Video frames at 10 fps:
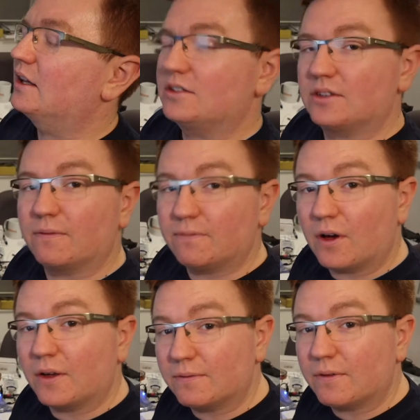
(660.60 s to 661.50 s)
that is the
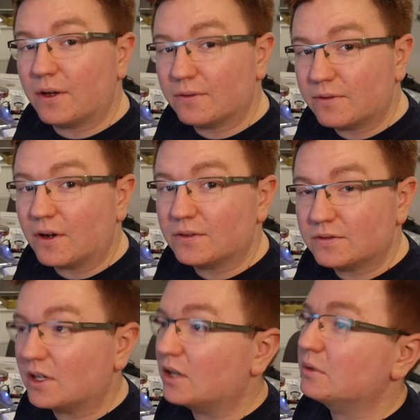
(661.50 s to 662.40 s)

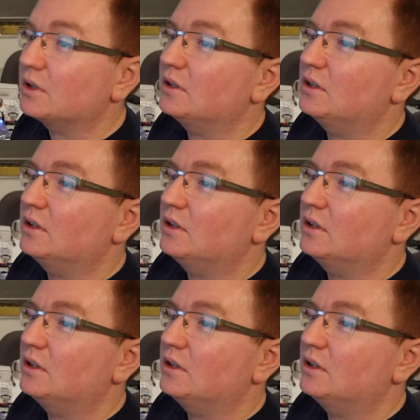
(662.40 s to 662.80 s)
555 timer.